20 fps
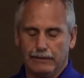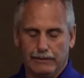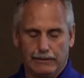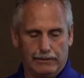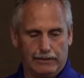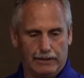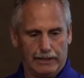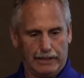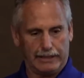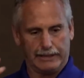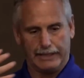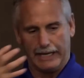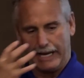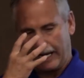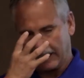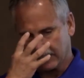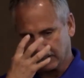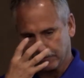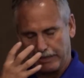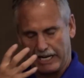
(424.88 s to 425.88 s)
you had
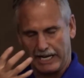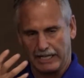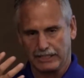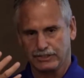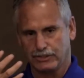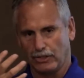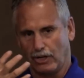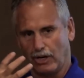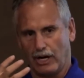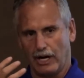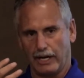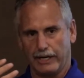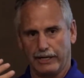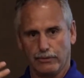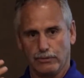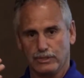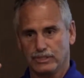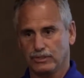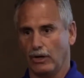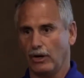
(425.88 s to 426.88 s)
gas masks on, and
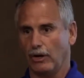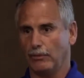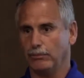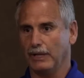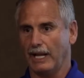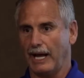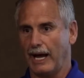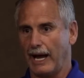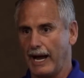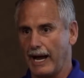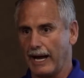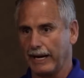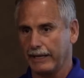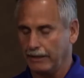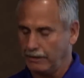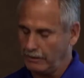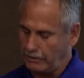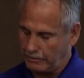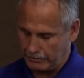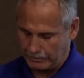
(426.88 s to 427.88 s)
it was all black,
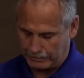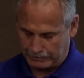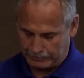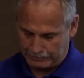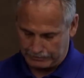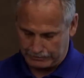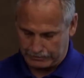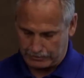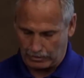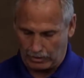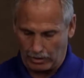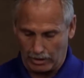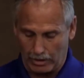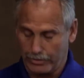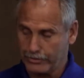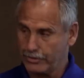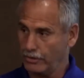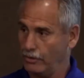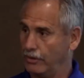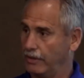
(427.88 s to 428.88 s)
and you're
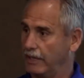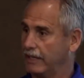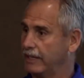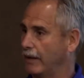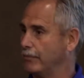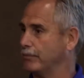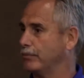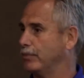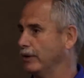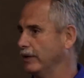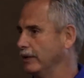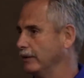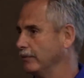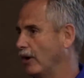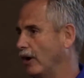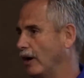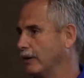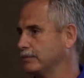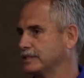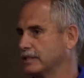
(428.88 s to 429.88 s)
crawling through, and they kept putting
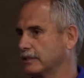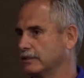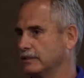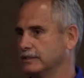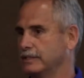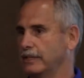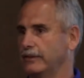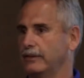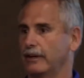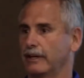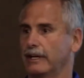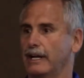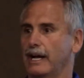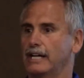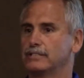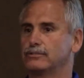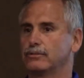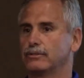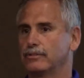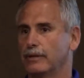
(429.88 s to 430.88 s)
obstacles in there, and
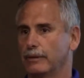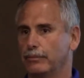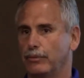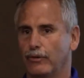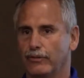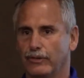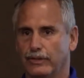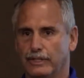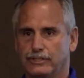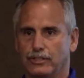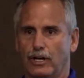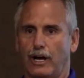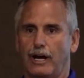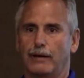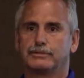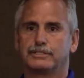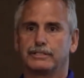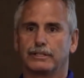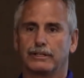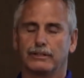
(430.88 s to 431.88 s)
guys would trip over these
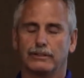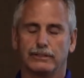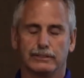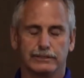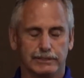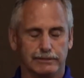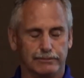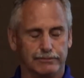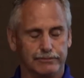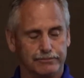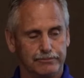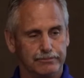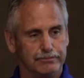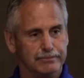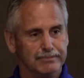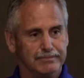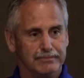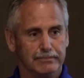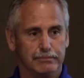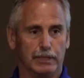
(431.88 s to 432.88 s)
obstacles, and
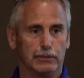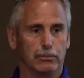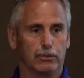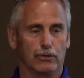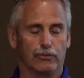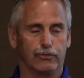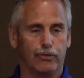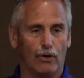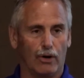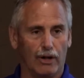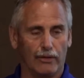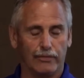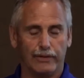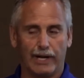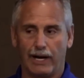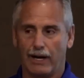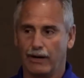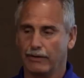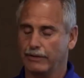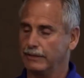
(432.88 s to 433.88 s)
people were falling
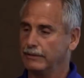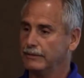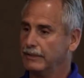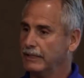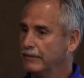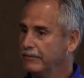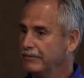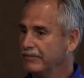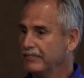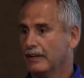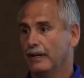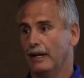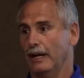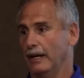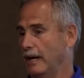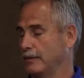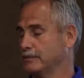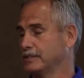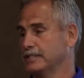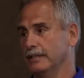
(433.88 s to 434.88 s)
down, and
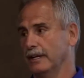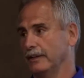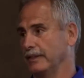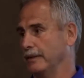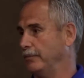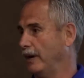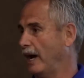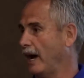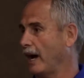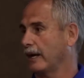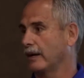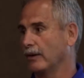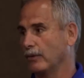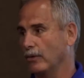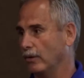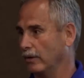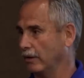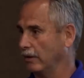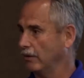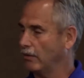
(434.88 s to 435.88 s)
I'm sitting at the back and
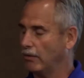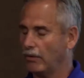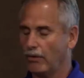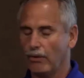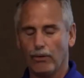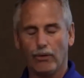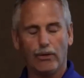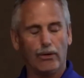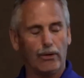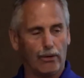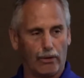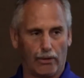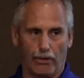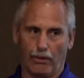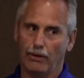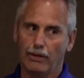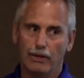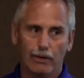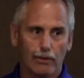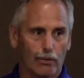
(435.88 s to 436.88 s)
going, oh,
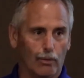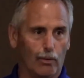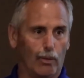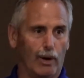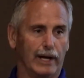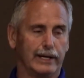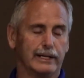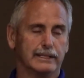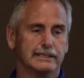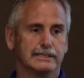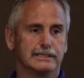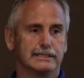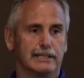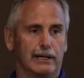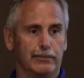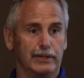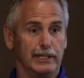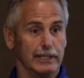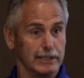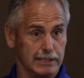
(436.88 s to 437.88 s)
why doesn't
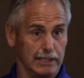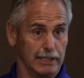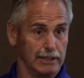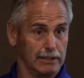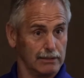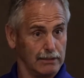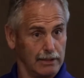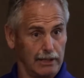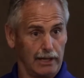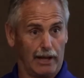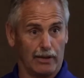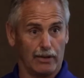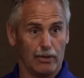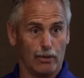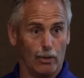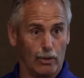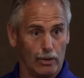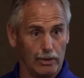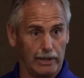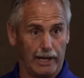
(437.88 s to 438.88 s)
somebody just get together,
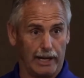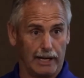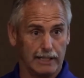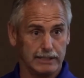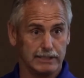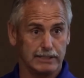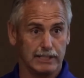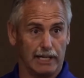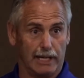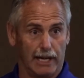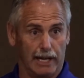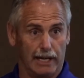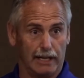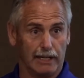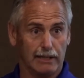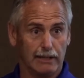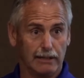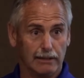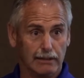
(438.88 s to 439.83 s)
hold hands, and say, hey,